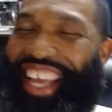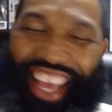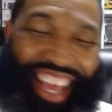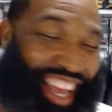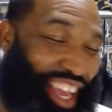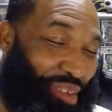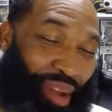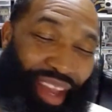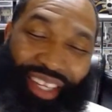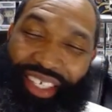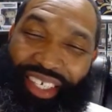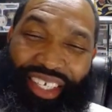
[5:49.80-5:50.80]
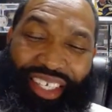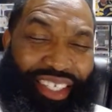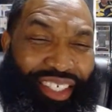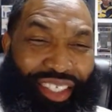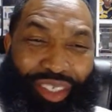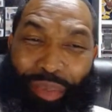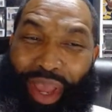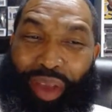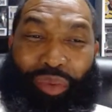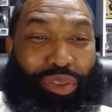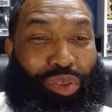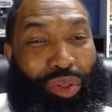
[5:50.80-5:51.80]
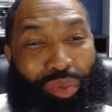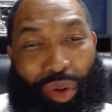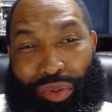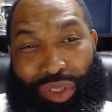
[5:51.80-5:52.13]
Hey, man. Man wants what he wants.